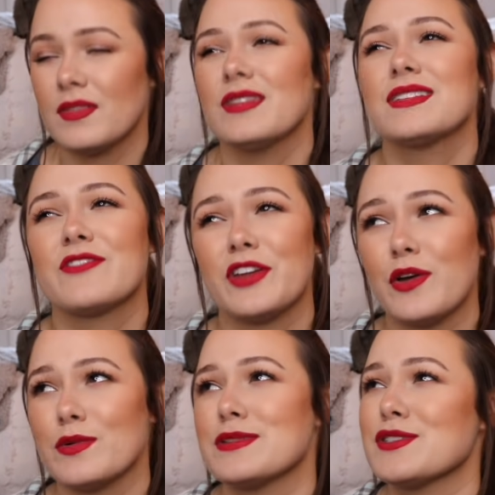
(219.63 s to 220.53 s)
This
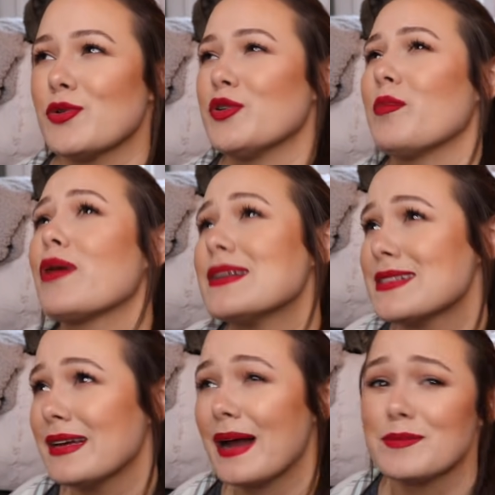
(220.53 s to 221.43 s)
video was so
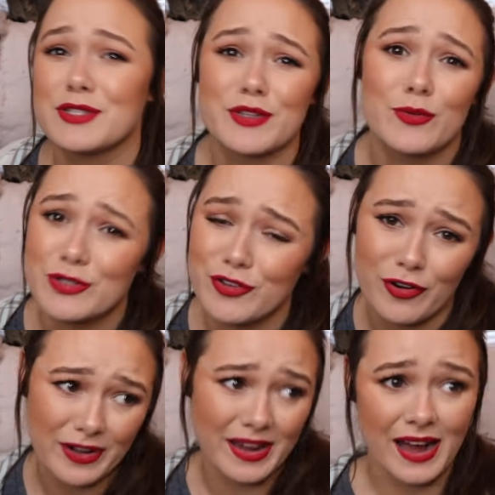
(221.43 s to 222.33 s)
depressing. I'm so
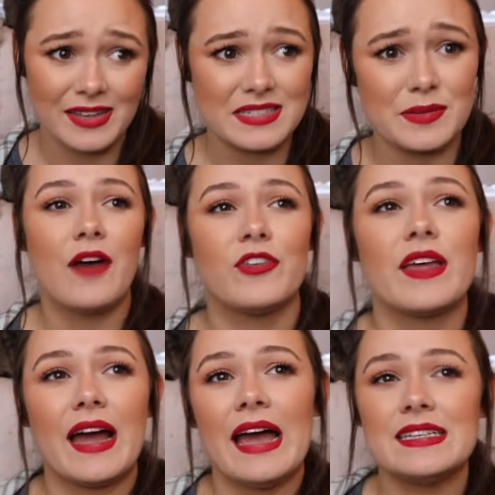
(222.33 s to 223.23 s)
sorry, guys. I feel
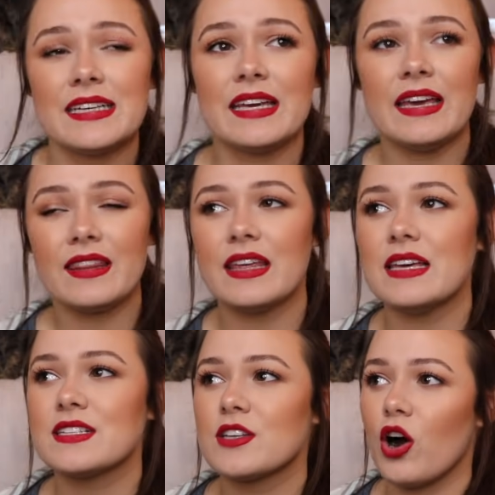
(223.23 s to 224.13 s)
like I had to get
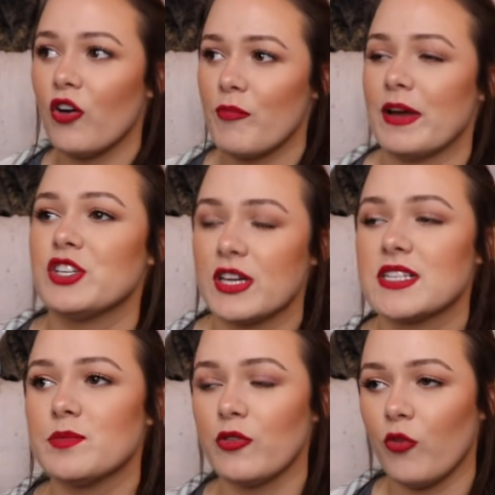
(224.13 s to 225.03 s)
this off my
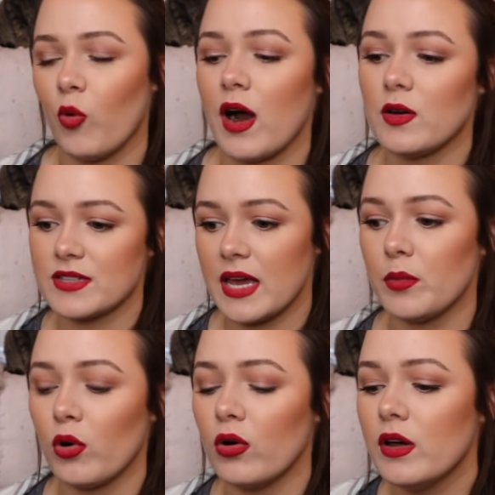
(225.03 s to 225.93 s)
chest before I was
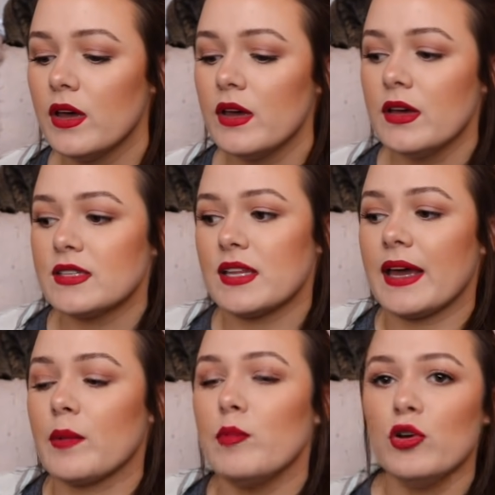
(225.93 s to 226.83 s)
able to
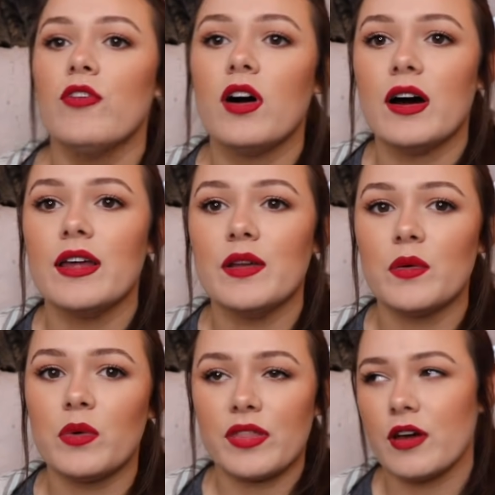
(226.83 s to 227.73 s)
like move on
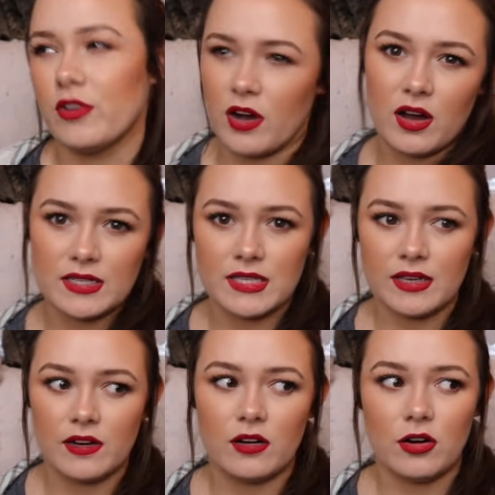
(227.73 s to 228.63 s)
with other
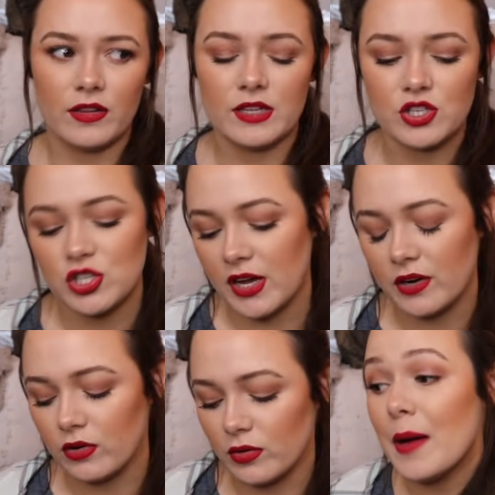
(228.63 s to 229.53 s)
content on this
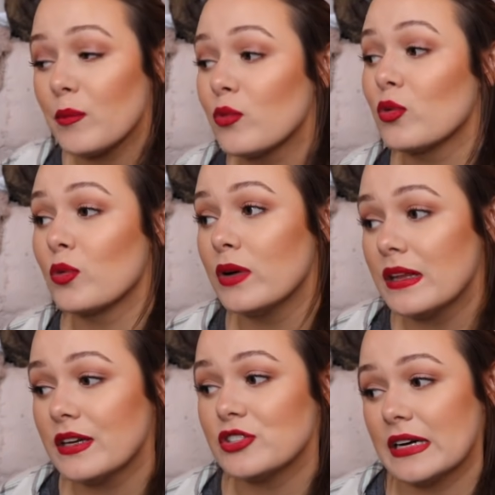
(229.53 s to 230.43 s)
channel. I'm
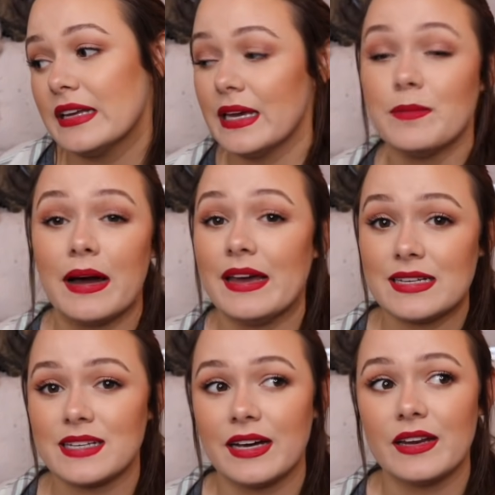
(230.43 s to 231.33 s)
really trying to get my
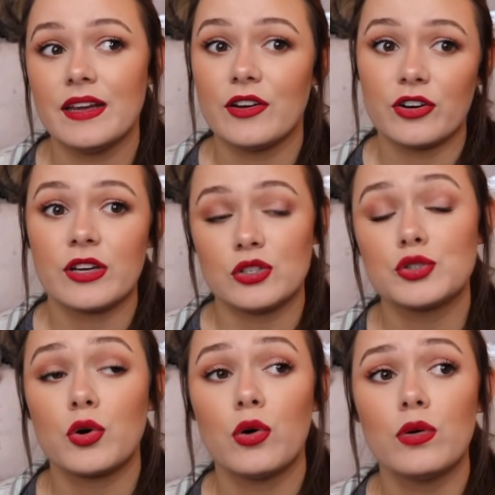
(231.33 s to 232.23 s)
anxiety under
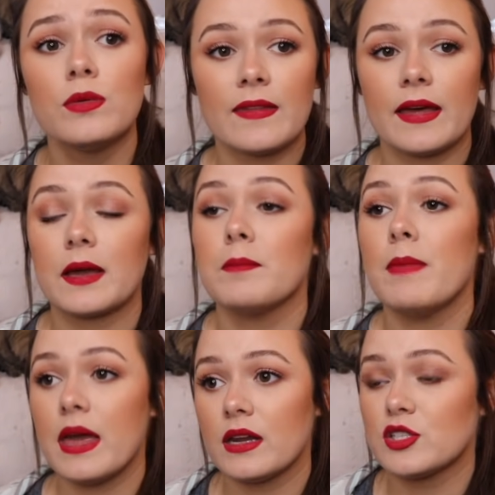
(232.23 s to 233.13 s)
control and like
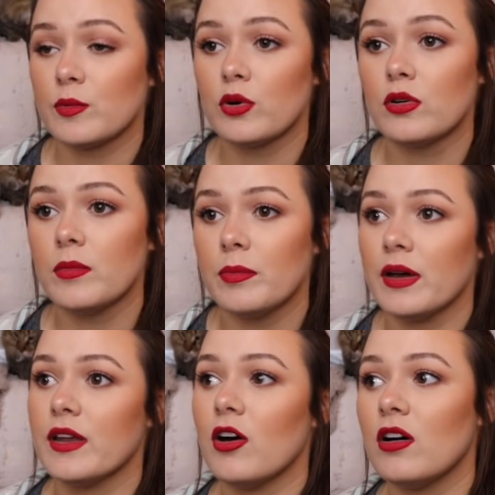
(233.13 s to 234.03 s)
manageable,
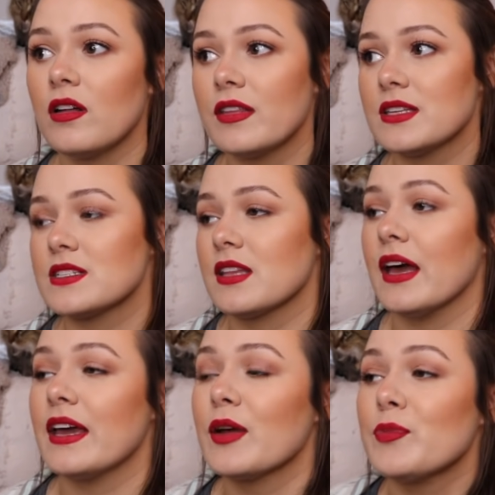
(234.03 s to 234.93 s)
but all this
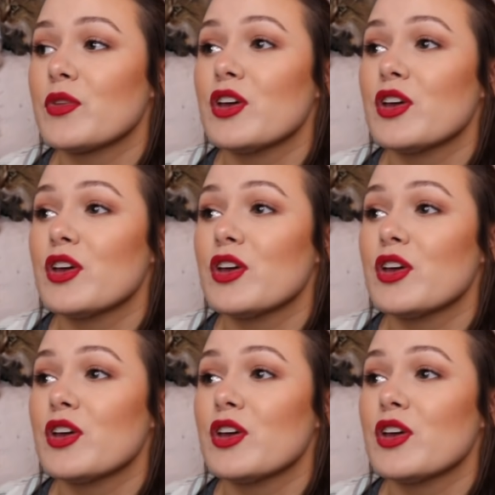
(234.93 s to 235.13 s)
like